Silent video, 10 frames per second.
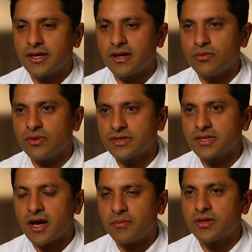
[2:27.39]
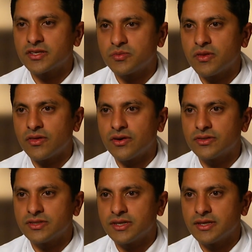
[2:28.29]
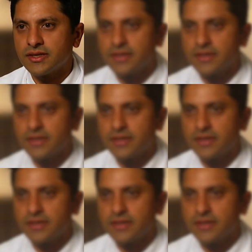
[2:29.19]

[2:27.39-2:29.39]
uh, with this complex pathology.